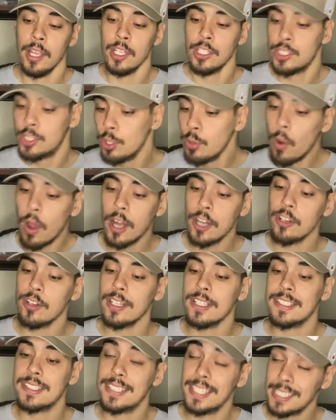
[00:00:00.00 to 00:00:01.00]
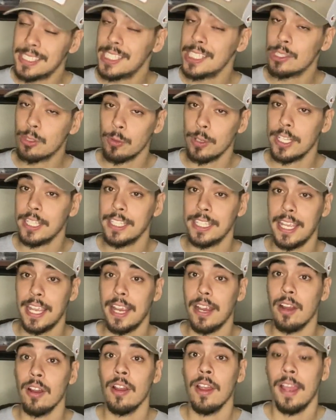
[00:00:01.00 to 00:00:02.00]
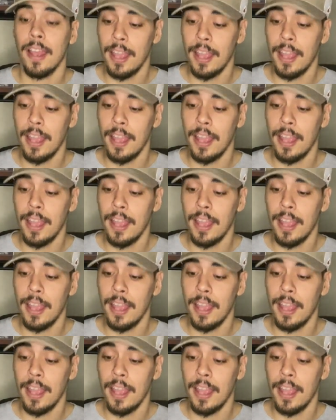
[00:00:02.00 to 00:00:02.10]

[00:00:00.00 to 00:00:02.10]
263 in the air